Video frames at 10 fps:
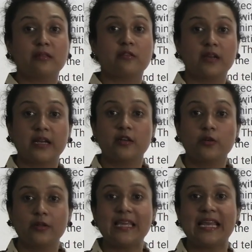is related
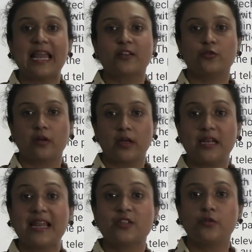to the
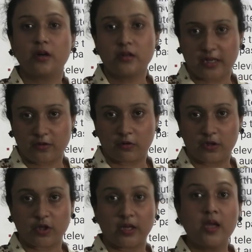electrical
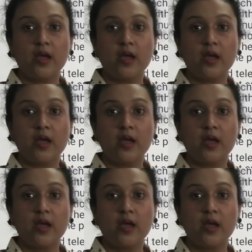technology.